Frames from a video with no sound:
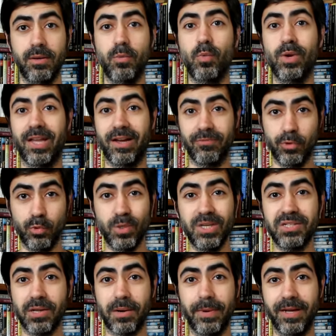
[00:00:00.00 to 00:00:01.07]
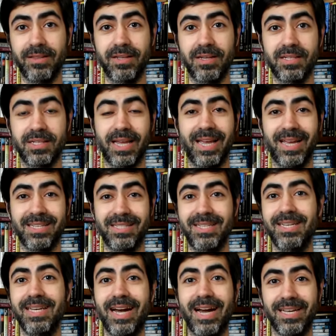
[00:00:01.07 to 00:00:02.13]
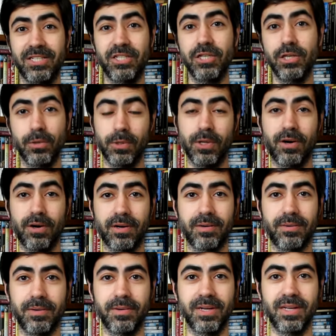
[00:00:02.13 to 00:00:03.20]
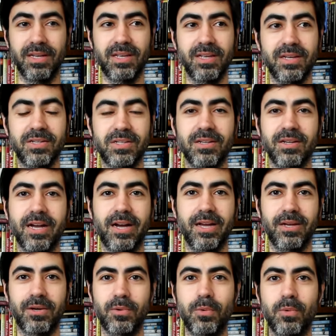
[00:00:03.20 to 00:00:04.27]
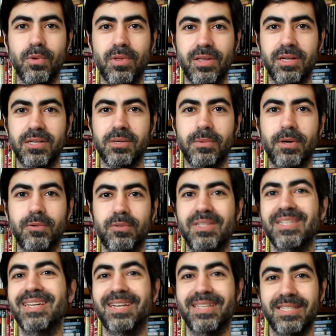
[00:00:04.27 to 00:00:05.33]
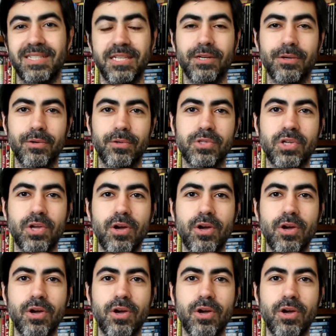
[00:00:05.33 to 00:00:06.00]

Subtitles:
we have Luis Cervantes as the ideologue, okay? He is the guy who thinks about the ideals